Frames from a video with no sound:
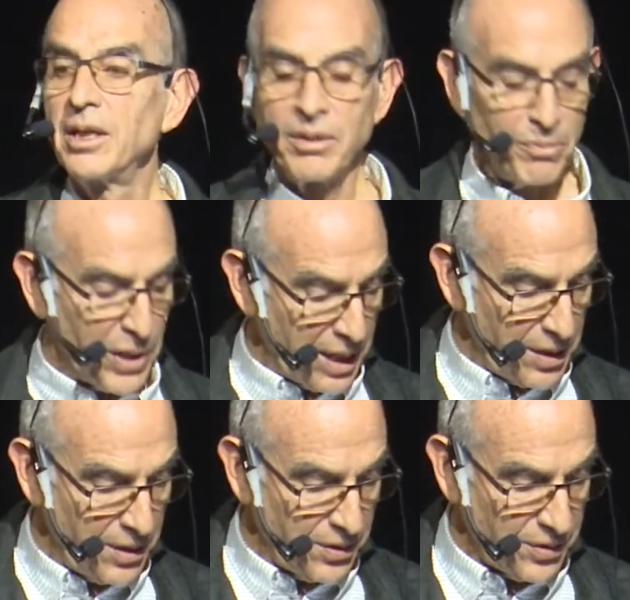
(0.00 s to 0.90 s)

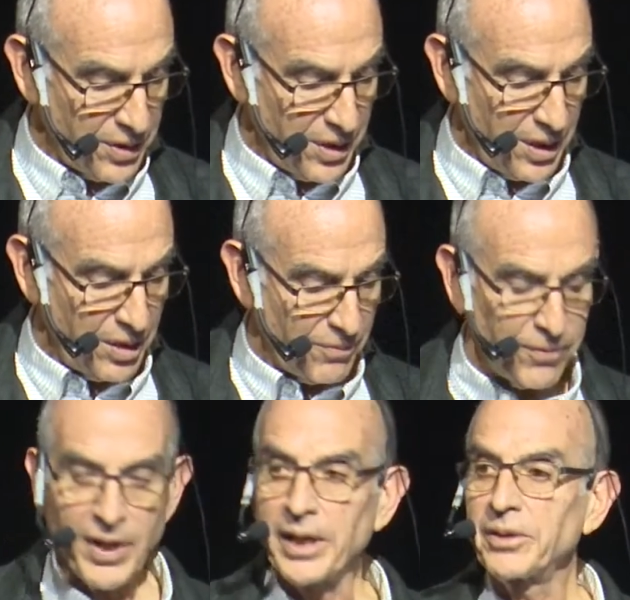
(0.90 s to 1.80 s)
bend,
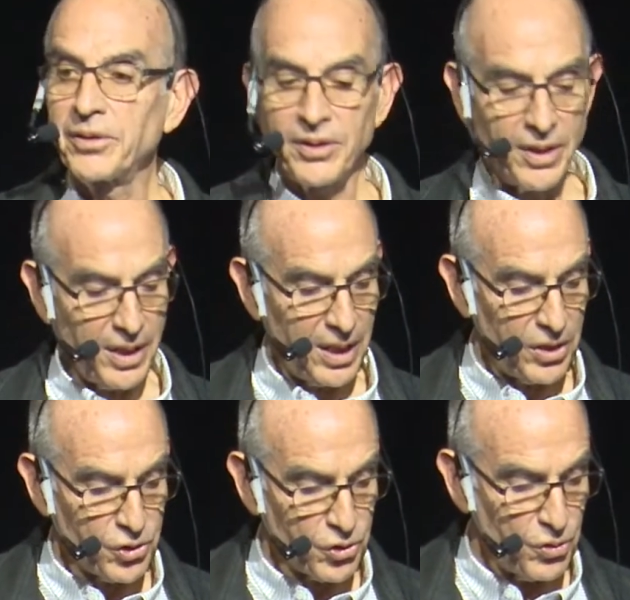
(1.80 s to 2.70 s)
inflect,
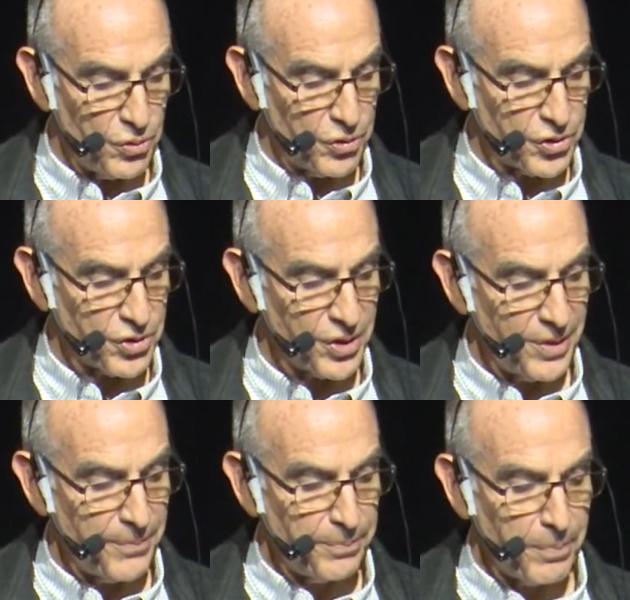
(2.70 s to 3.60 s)
and choose?
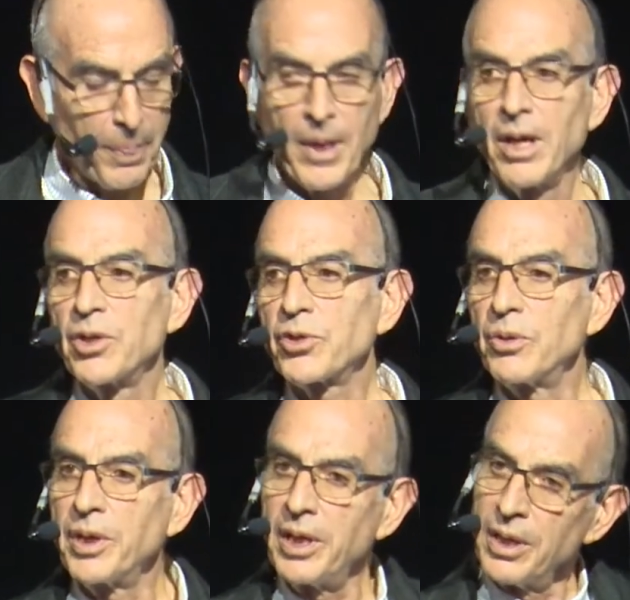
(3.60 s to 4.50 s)

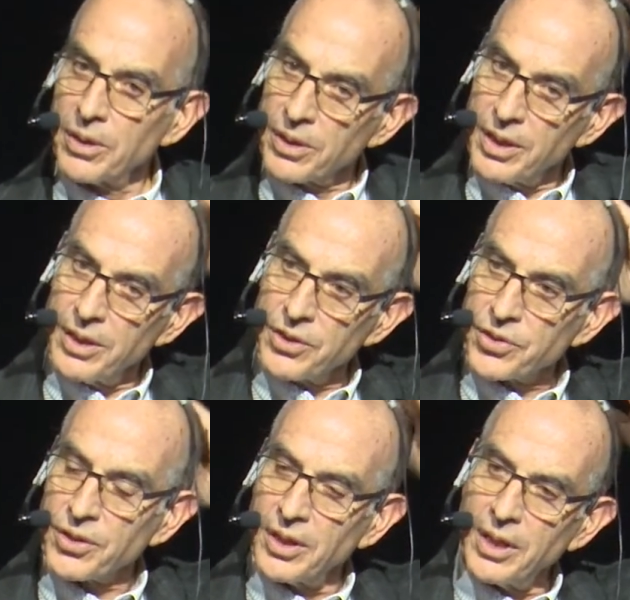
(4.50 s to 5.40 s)
So here
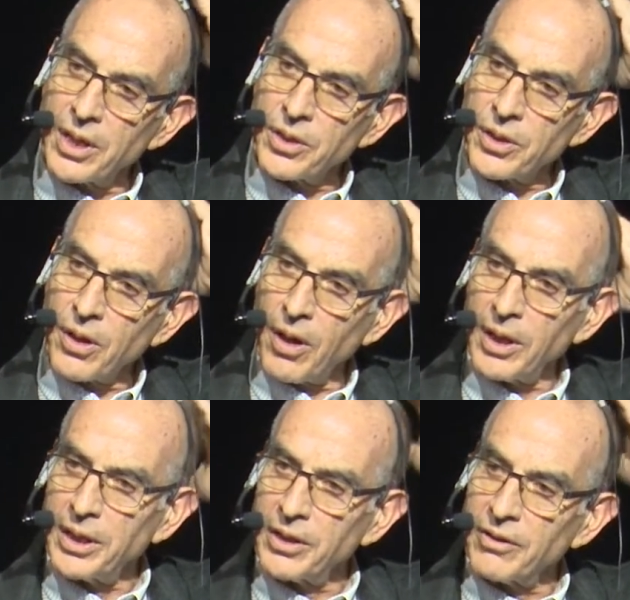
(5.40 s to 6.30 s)
is a younger
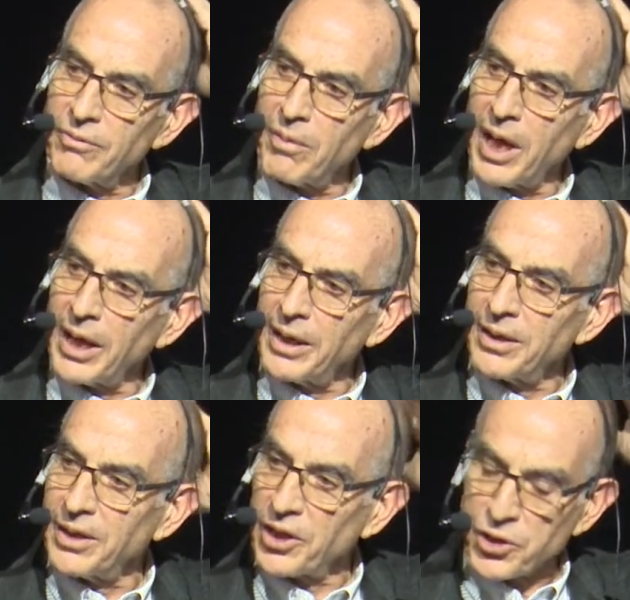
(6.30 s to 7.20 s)
colleague of
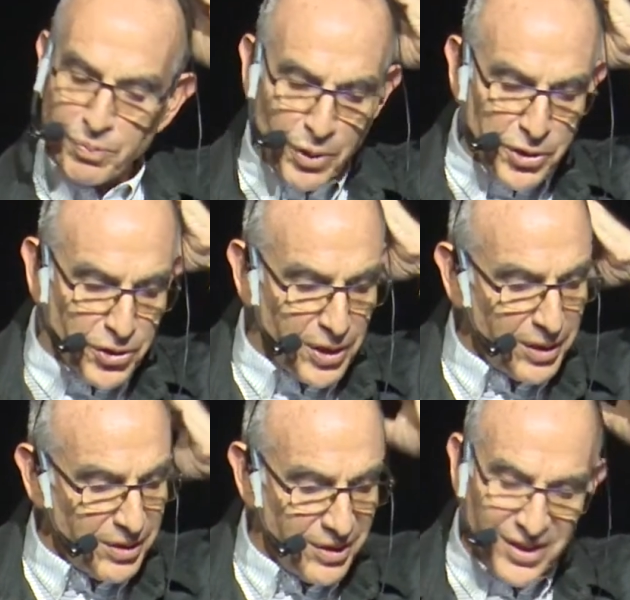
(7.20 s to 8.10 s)
mine
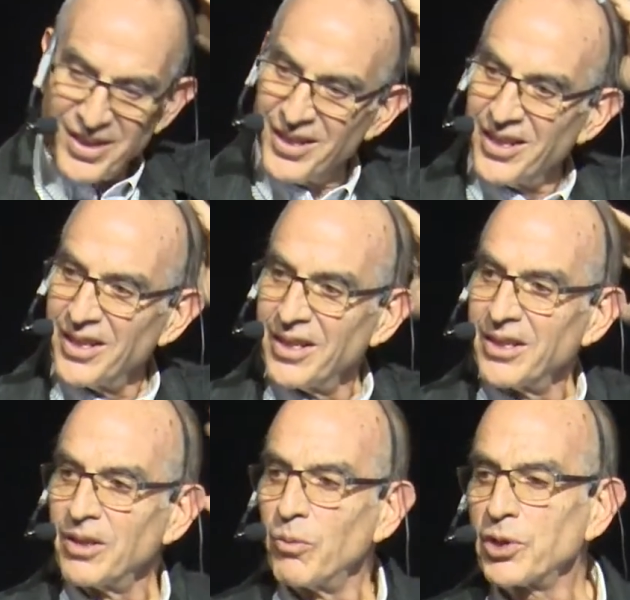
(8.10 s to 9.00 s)
expressing
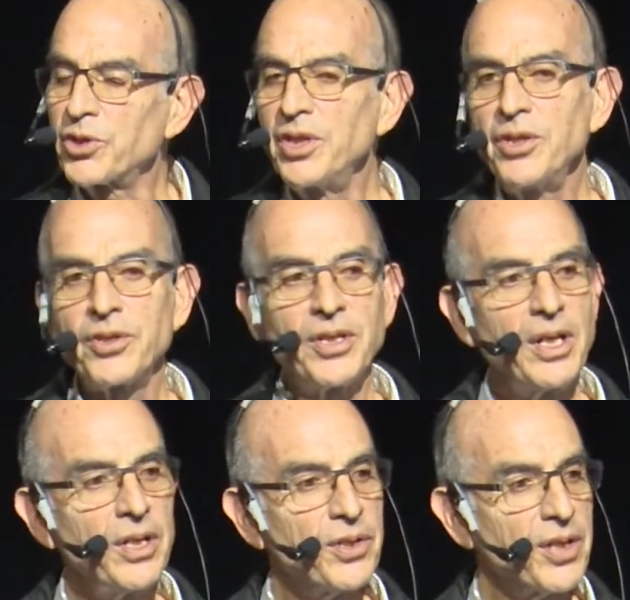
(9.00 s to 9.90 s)
what she
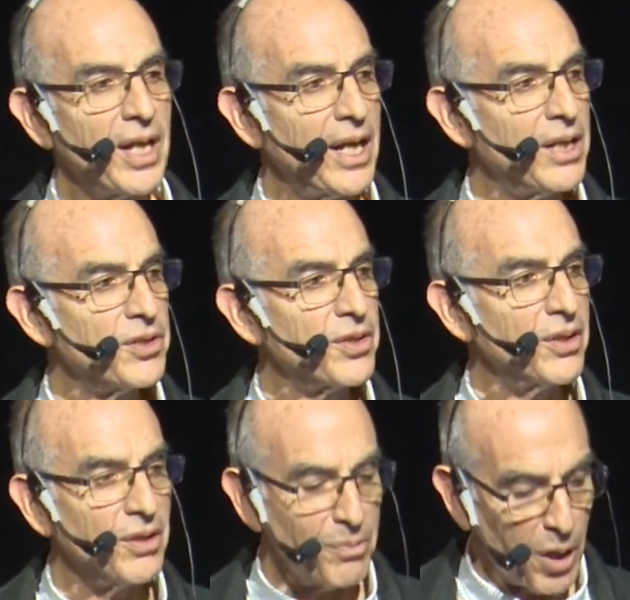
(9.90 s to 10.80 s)
sees as
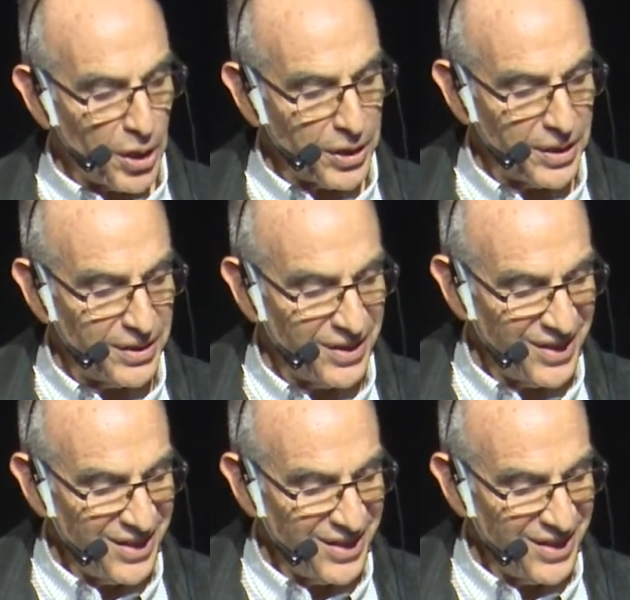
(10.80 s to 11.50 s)
the bargain.